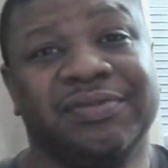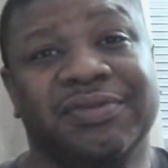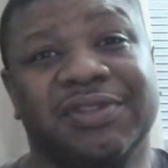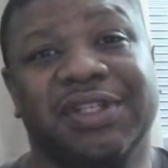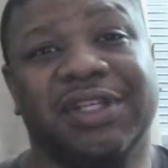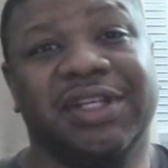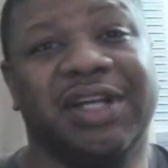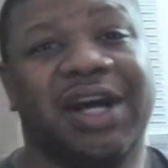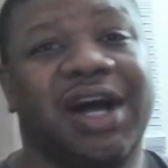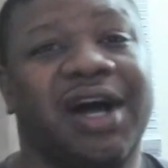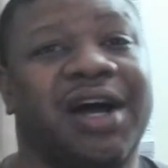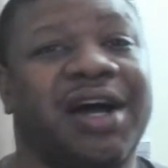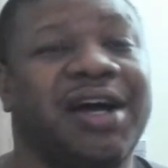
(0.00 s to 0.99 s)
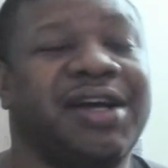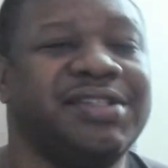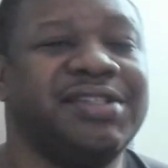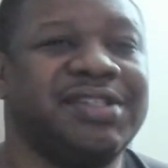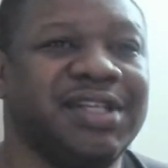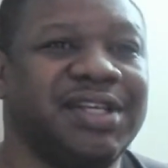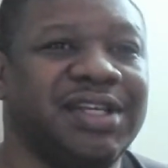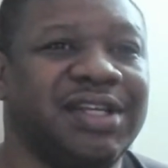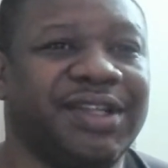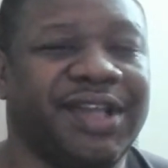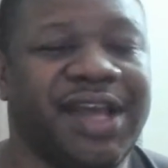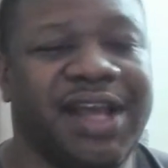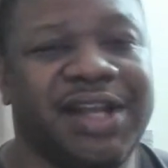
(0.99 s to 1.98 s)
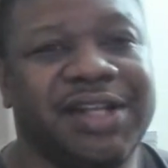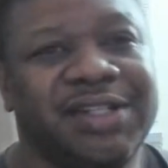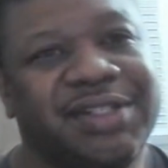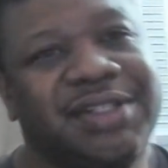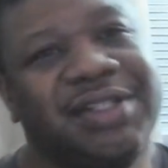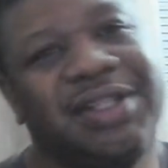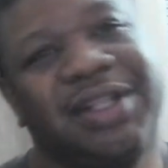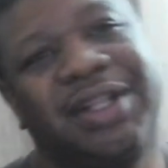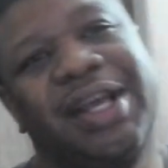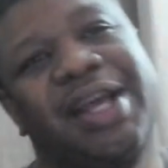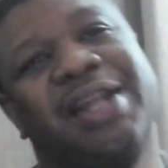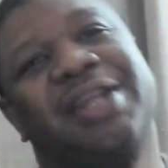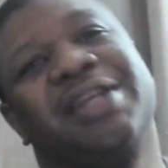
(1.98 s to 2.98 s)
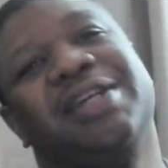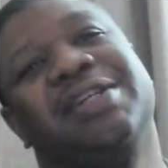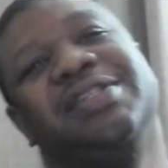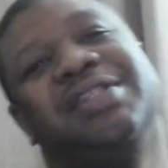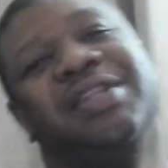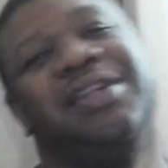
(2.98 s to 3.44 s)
The gods, the Atlanteans,